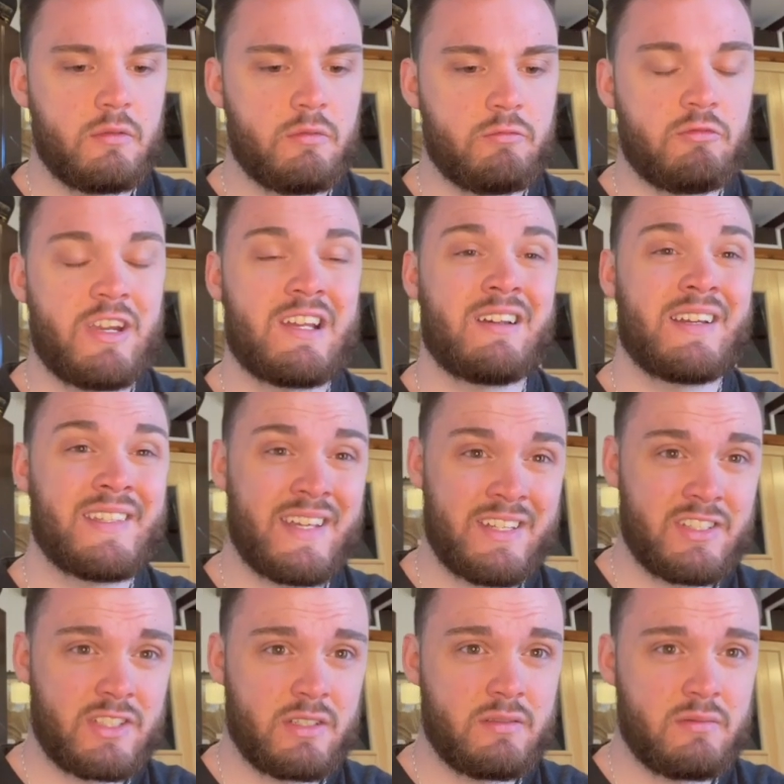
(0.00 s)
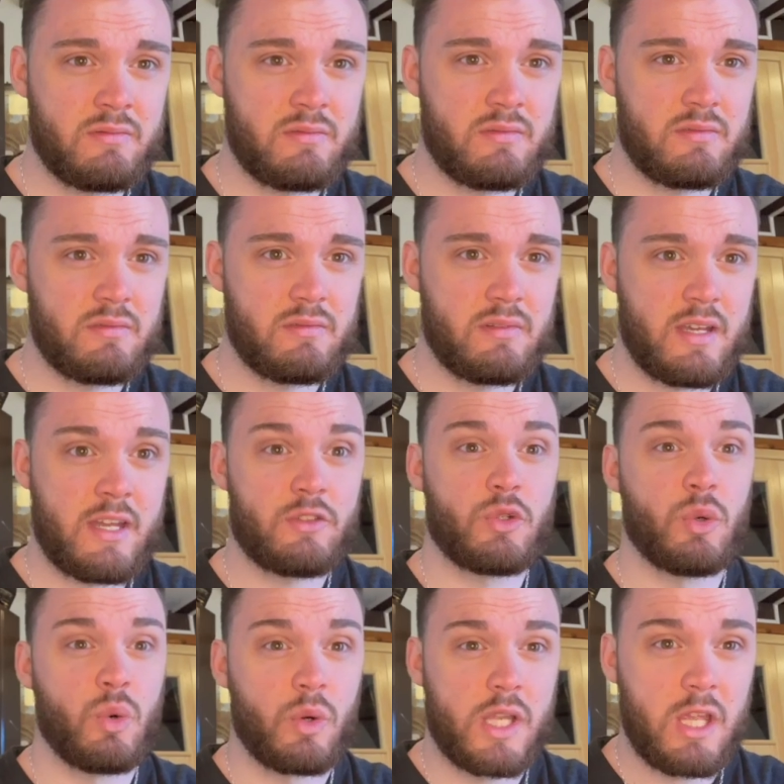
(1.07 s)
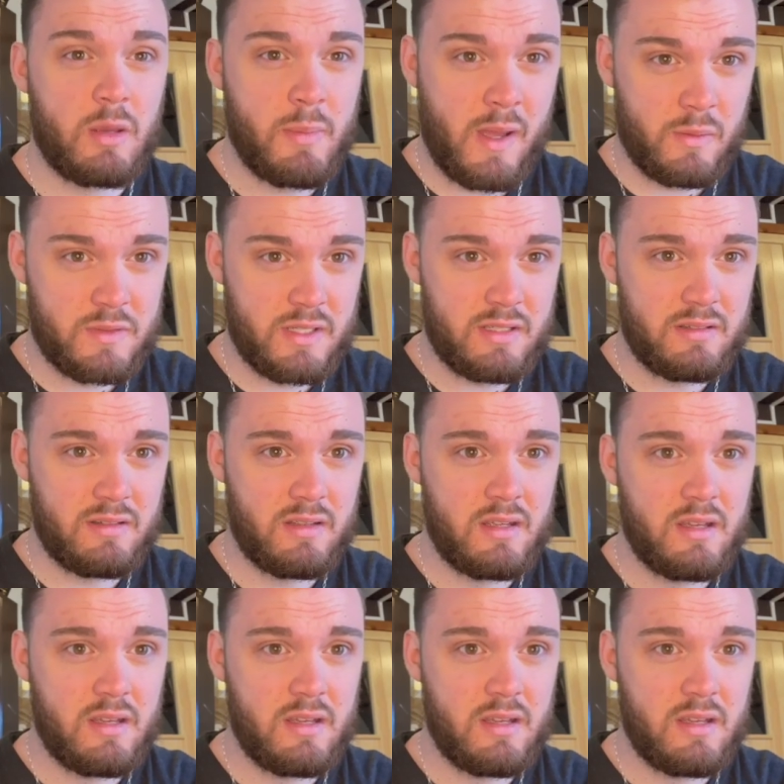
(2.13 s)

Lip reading: realization and talking about it